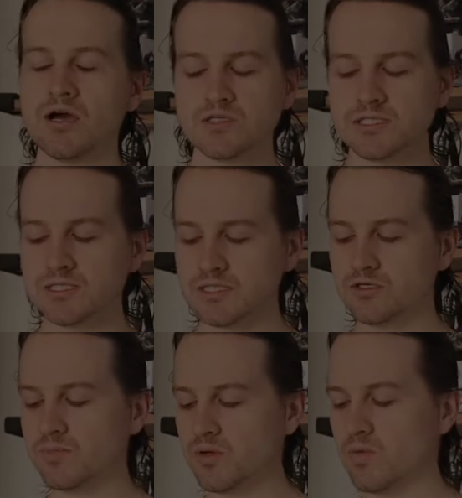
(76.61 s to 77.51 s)
I was a
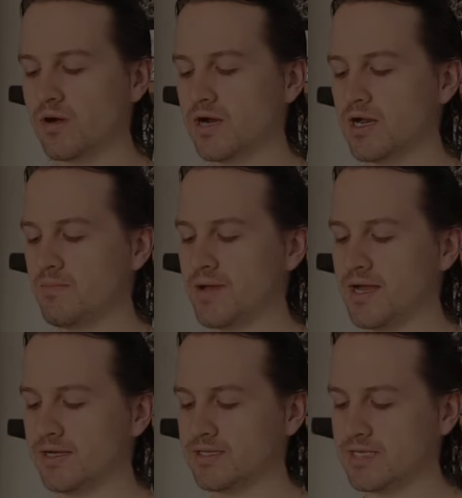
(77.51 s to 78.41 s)
little bit worried
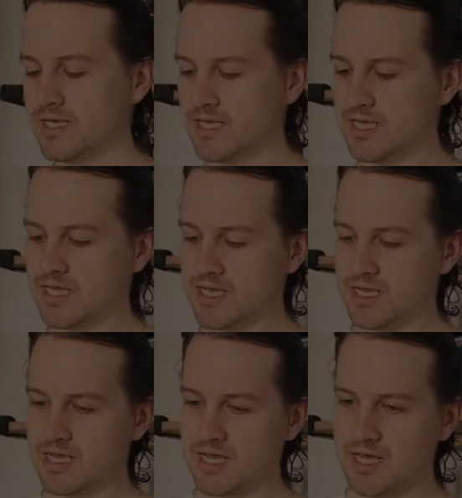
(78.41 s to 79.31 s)
about the
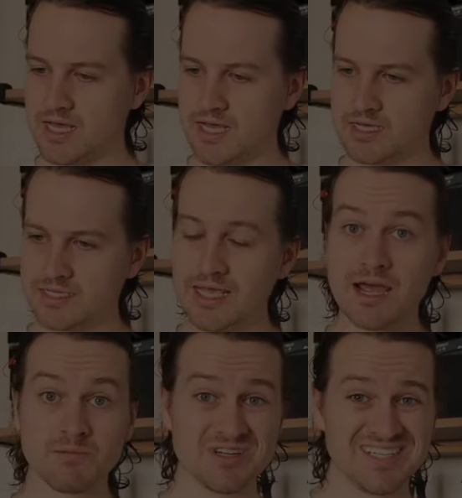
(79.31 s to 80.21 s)

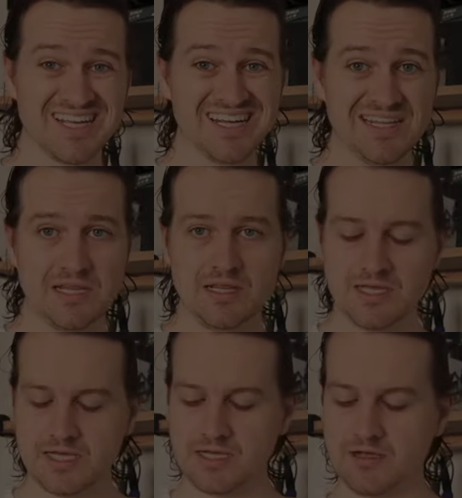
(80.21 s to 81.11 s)
cameras hitting
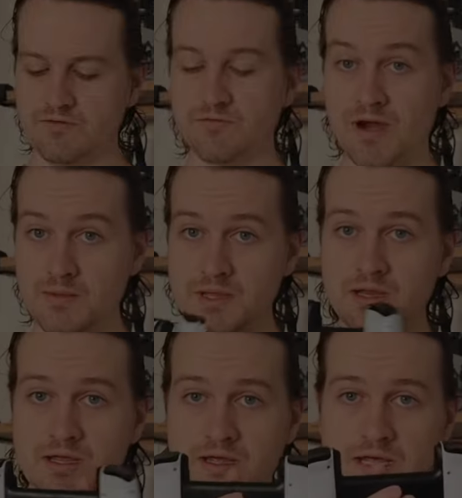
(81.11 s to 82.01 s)
the
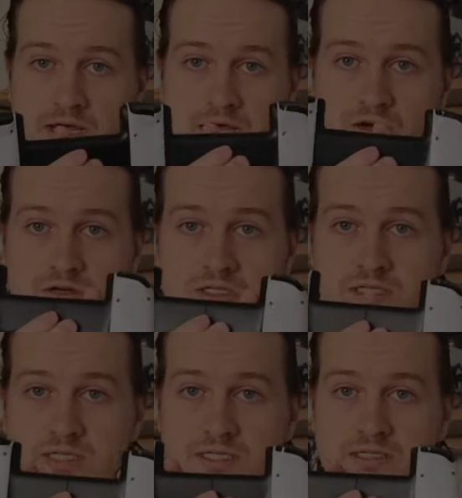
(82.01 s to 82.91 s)
framing across
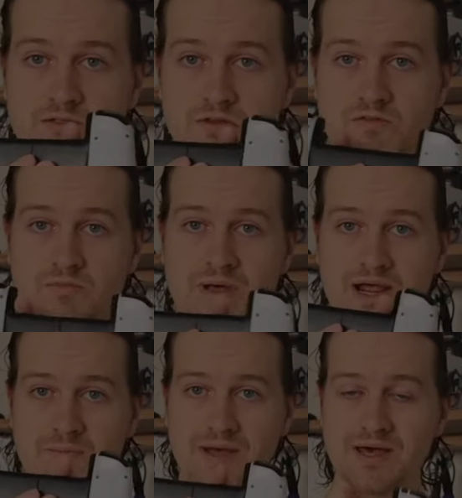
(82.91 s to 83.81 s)
the sort of
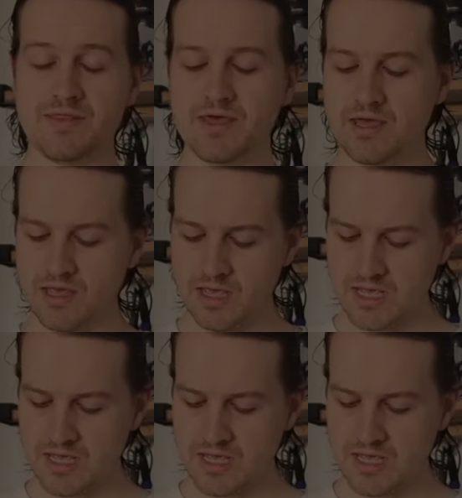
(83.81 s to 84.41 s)
back bar there.